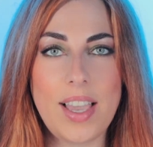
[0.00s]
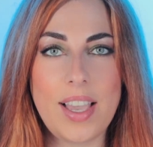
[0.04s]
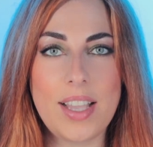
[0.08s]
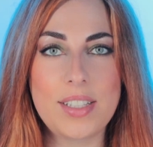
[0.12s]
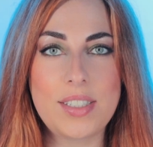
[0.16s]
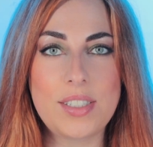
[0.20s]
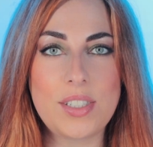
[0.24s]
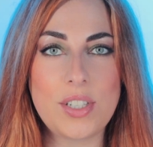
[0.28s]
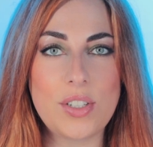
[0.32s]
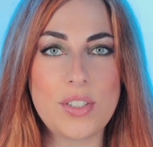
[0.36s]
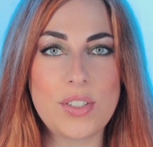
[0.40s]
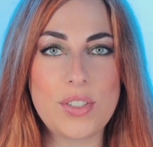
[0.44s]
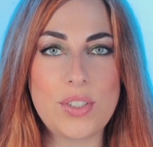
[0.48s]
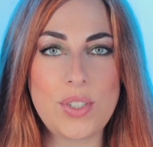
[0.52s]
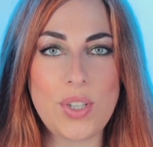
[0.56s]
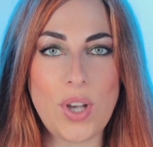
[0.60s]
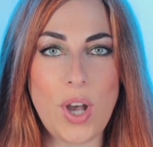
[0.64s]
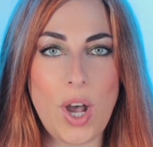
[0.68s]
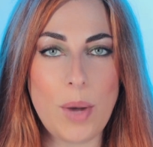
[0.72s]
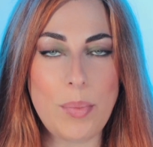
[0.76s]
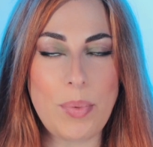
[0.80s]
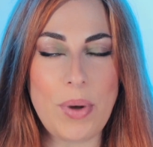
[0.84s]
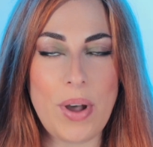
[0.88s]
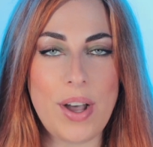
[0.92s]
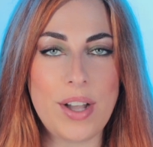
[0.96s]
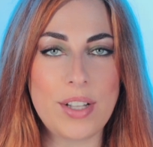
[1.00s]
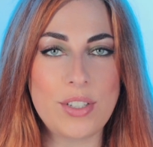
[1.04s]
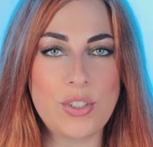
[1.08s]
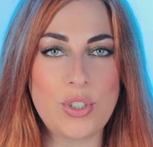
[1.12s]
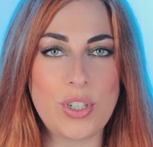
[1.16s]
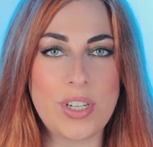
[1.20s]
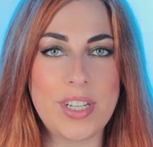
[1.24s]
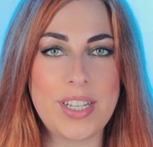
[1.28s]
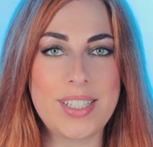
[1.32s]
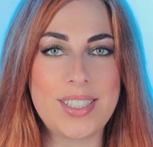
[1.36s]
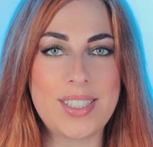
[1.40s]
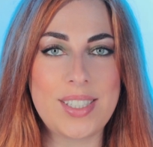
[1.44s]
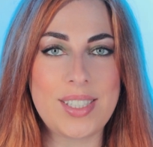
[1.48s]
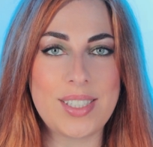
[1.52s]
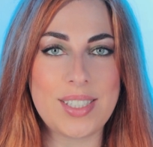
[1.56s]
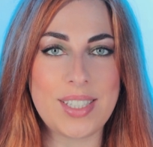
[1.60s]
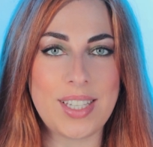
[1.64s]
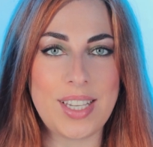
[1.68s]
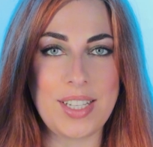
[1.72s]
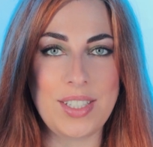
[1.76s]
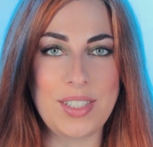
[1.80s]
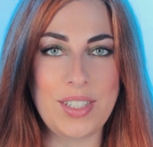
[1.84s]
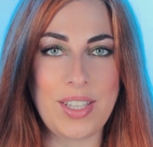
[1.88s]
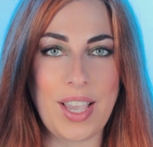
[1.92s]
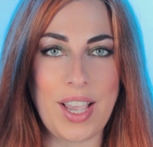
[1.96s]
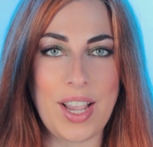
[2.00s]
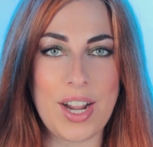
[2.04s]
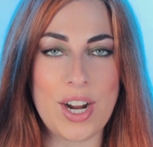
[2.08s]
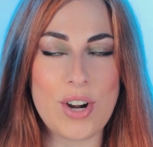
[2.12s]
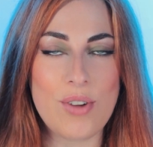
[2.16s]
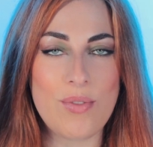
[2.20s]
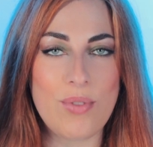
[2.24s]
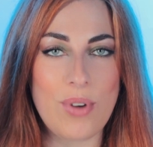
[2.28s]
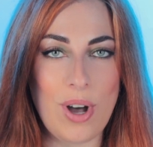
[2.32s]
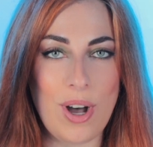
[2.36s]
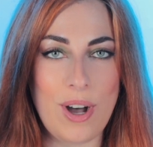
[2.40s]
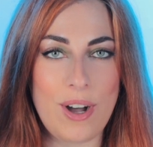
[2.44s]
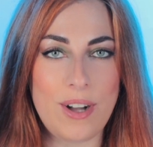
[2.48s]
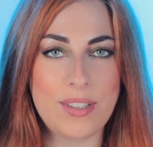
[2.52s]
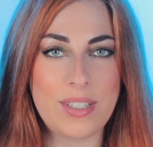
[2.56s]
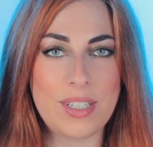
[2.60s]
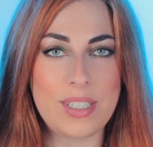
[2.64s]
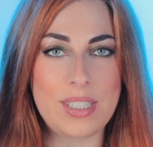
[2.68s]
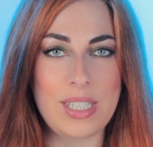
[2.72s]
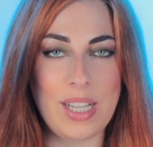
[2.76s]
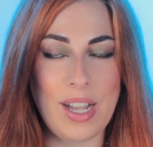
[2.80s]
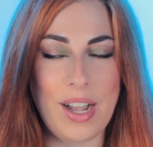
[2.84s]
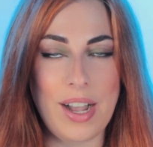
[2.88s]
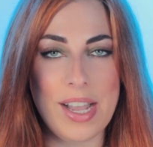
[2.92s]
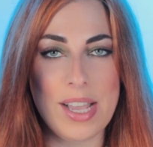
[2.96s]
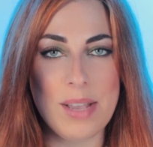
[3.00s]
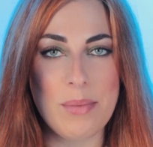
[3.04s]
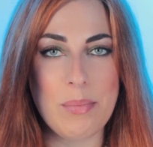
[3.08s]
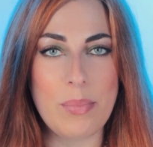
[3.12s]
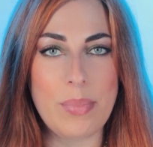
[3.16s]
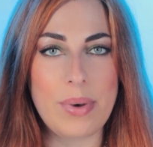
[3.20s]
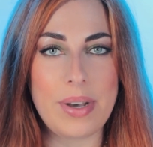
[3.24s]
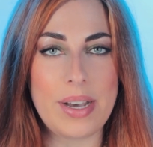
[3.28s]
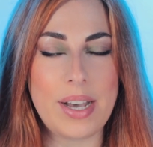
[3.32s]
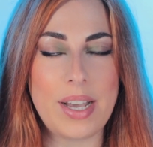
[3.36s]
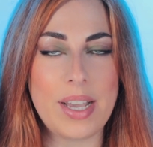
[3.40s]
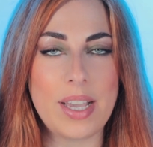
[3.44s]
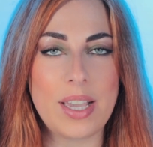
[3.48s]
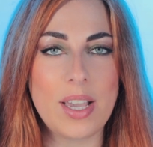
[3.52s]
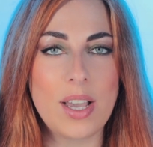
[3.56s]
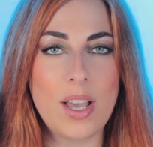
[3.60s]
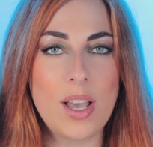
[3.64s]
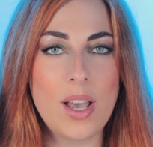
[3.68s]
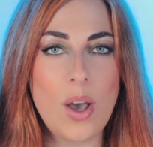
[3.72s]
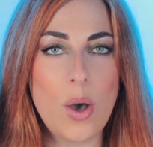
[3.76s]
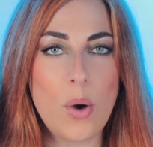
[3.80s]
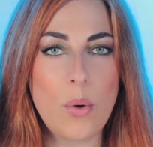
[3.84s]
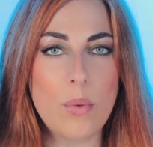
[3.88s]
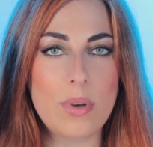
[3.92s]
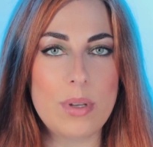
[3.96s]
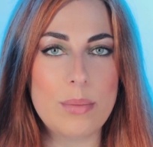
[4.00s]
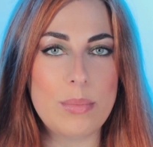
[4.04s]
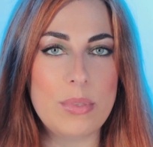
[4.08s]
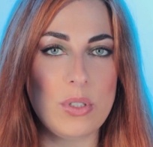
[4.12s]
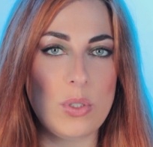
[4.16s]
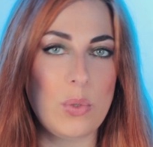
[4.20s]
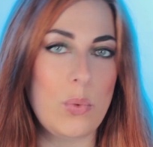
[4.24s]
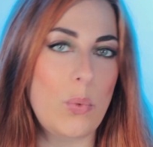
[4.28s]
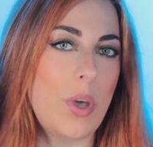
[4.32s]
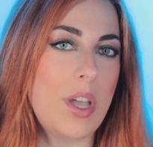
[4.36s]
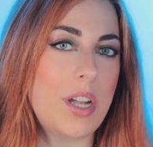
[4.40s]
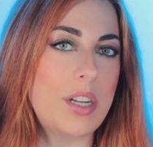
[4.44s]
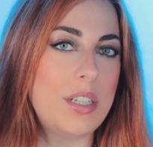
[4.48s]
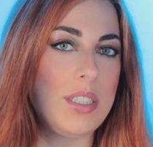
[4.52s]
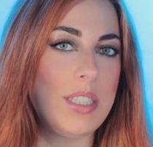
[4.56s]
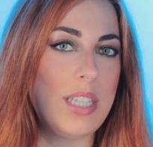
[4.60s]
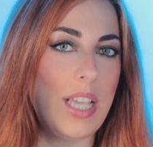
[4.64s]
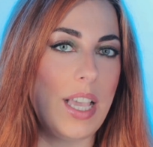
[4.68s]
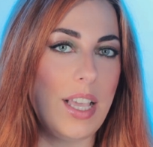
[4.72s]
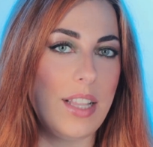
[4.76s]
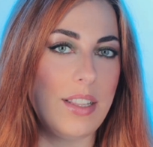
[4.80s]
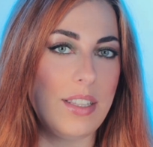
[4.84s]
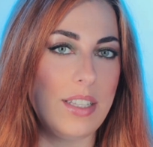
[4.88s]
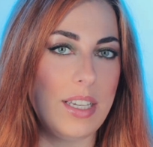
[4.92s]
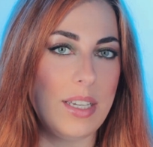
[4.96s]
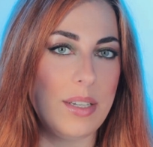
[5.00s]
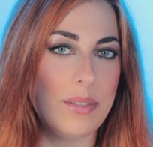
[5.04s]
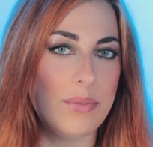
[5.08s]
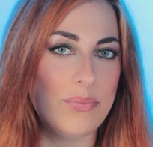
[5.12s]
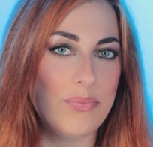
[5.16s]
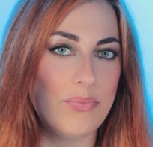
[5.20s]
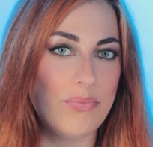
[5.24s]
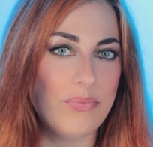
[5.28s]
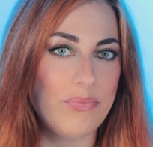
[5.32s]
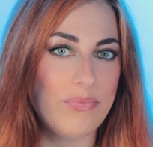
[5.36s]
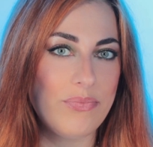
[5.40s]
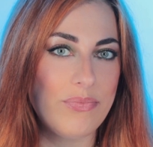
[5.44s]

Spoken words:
It's on top 100 skincare of all the time by Women's Wear Daily